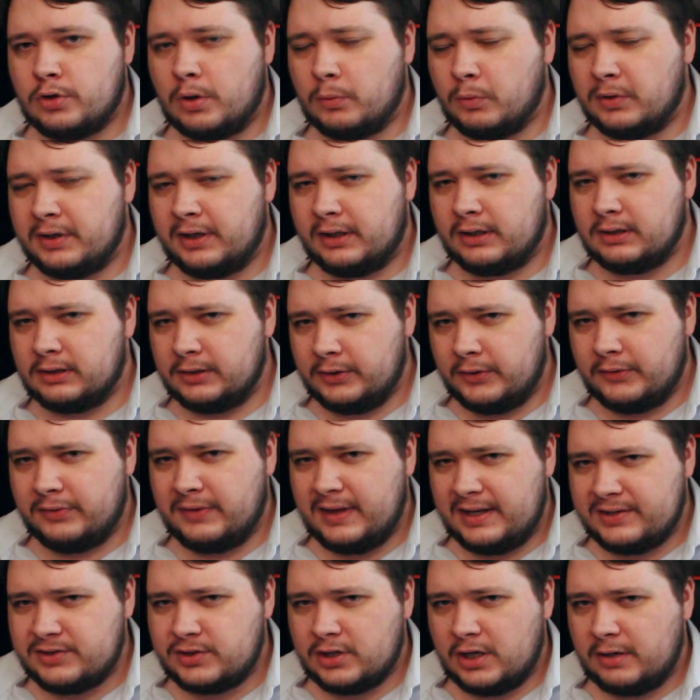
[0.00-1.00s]
so I want to clear
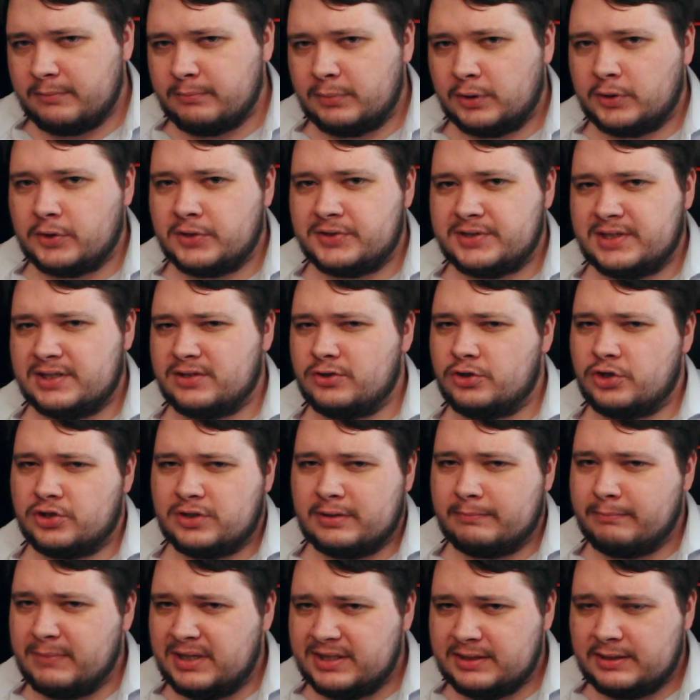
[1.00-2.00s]
this up because this is
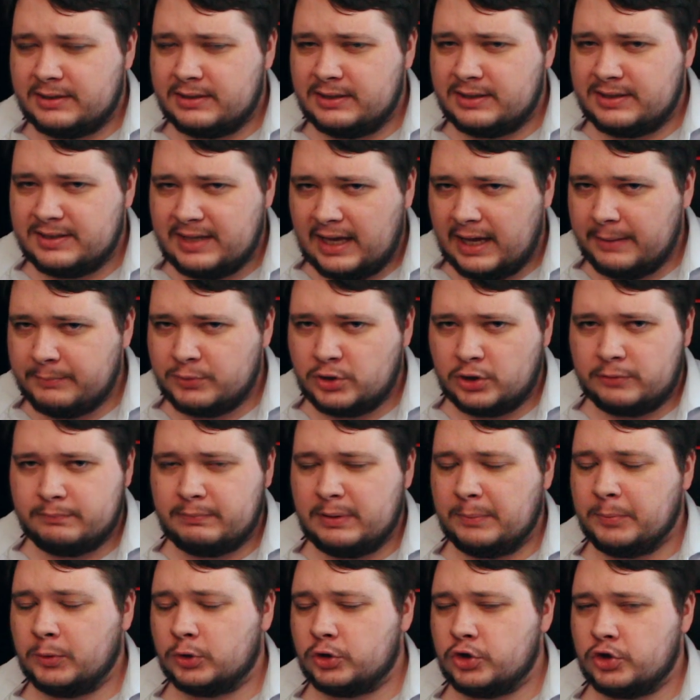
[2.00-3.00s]
just a misconception,
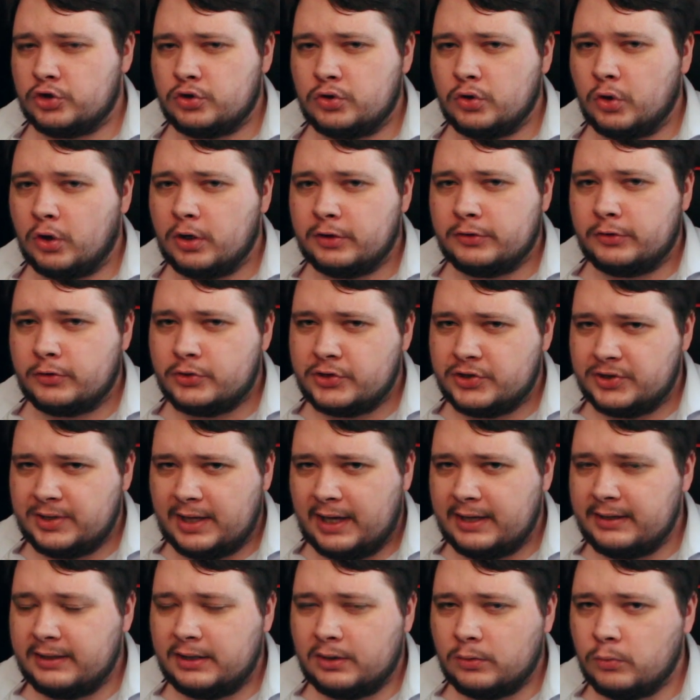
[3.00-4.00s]
people just not
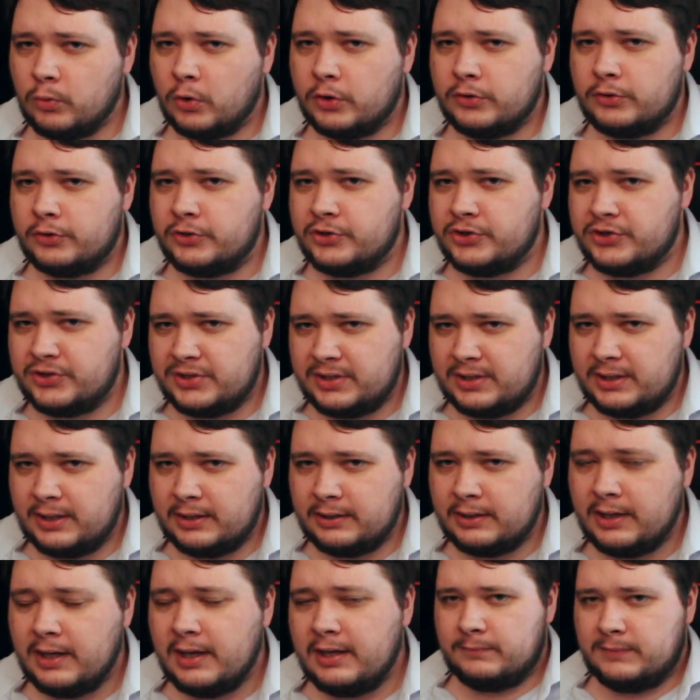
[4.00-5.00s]
understanding what they're
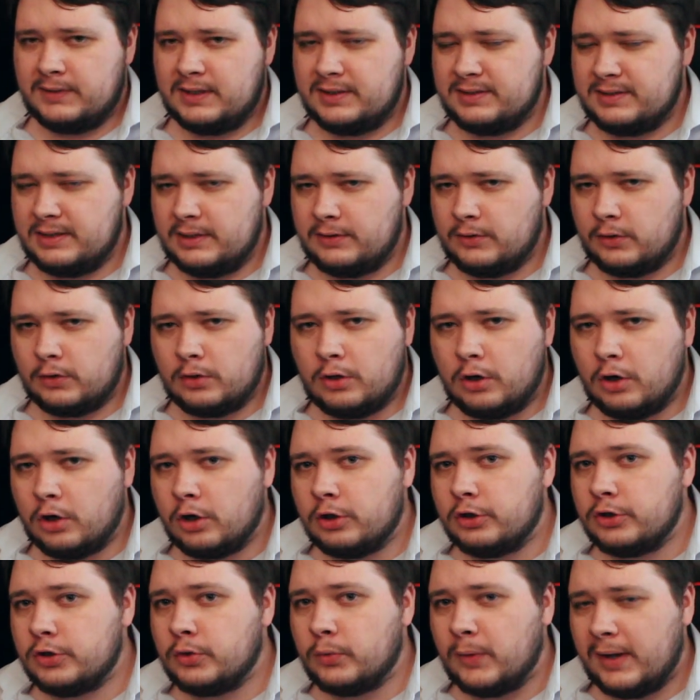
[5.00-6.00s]
seeing. You see, there
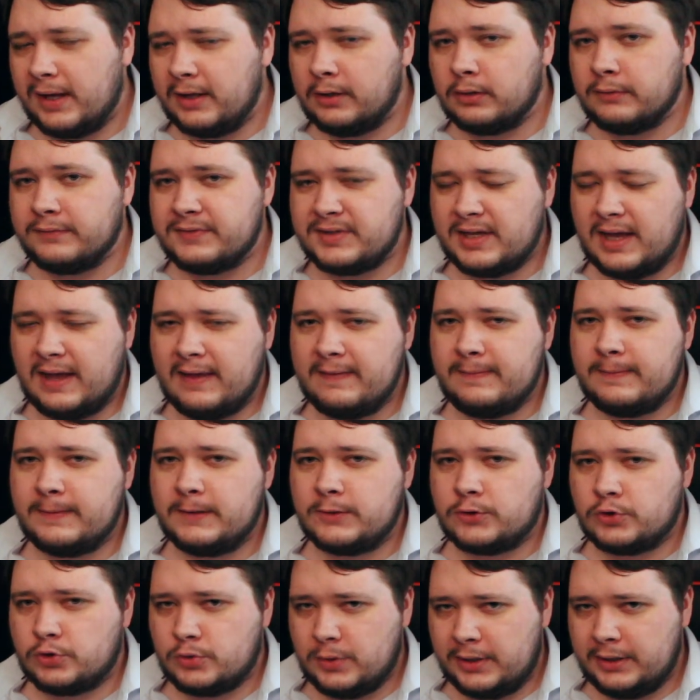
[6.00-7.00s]
are no elves in
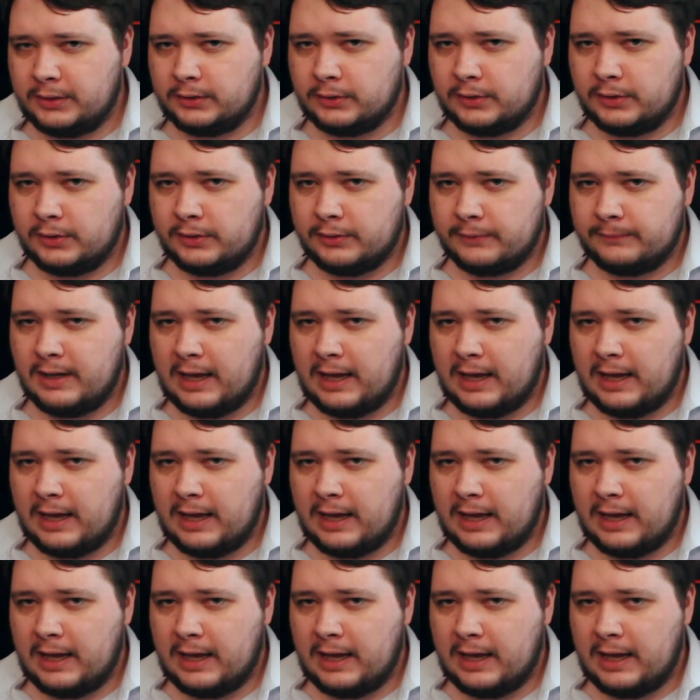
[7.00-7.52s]
the trailer.